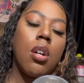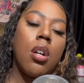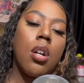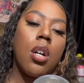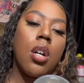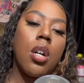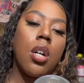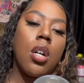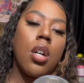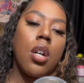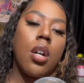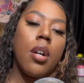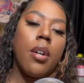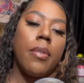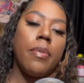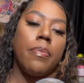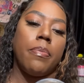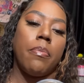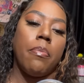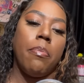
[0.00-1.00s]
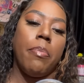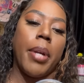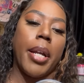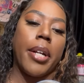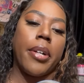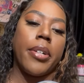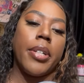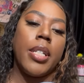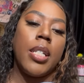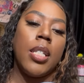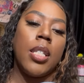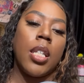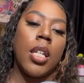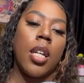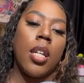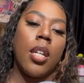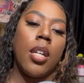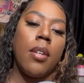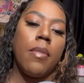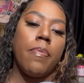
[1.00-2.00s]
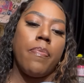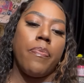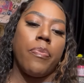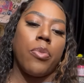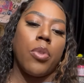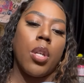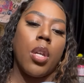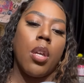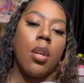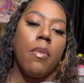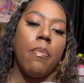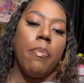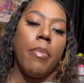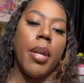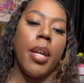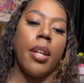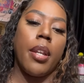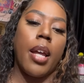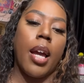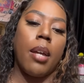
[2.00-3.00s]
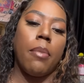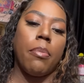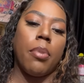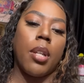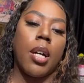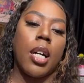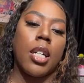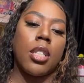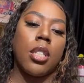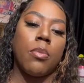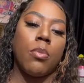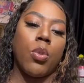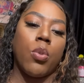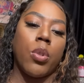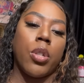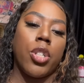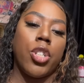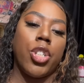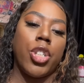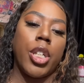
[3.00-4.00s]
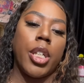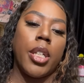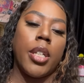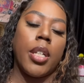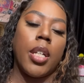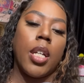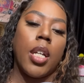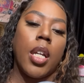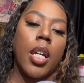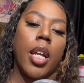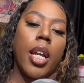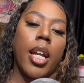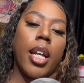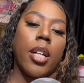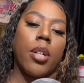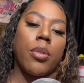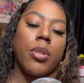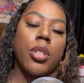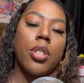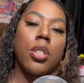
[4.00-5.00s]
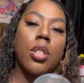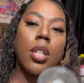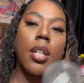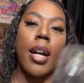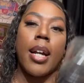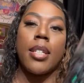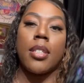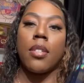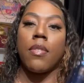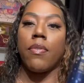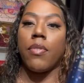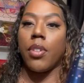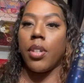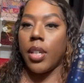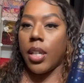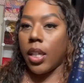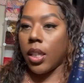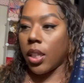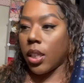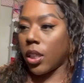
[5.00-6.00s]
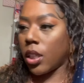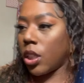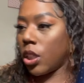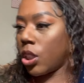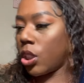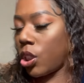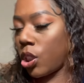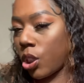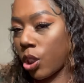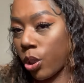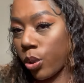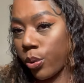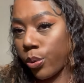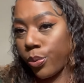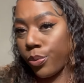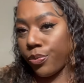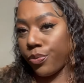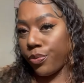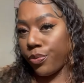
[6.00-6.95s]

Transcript: berries in it, midnight blossom orchid, and crystallizing vanilla. So,